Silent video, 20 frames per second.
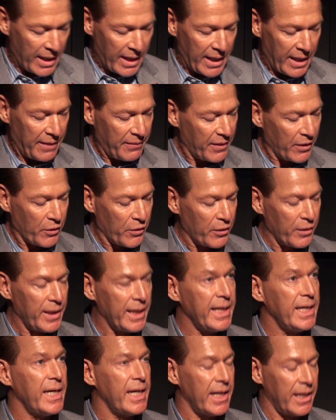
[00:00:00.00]
In the
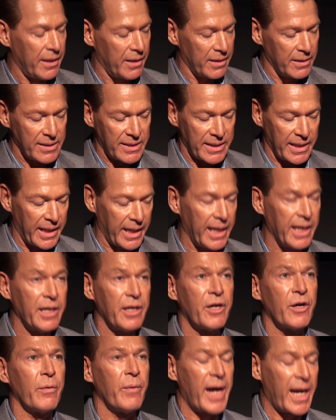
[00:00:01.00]
early years, the
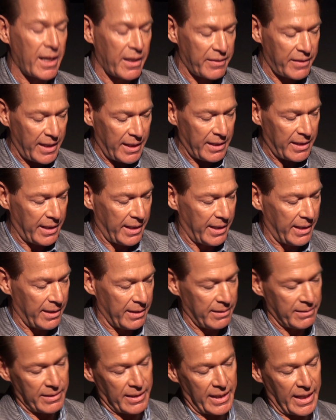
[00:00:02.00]
incorrect
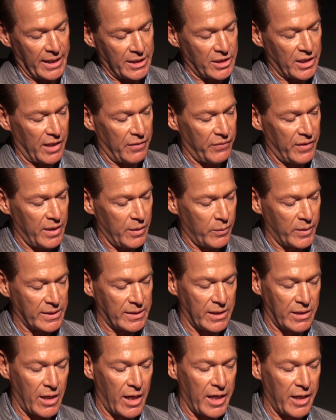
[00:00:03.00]
thinking that HIV was
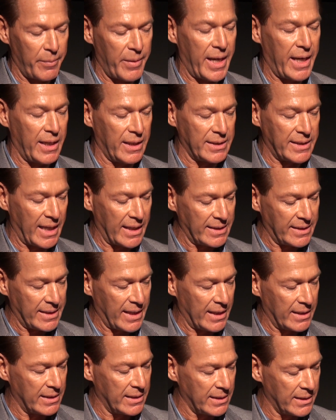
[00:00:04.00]
an automatic death
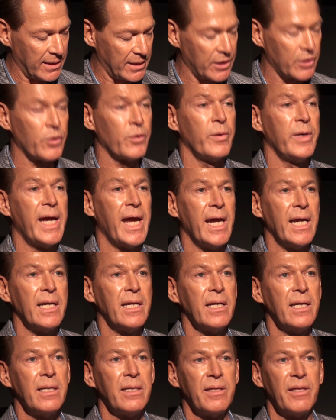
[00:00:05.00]
sentence
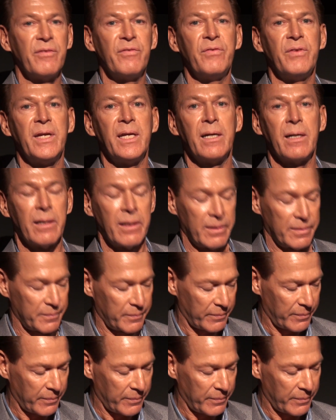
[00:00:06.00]
created the fear.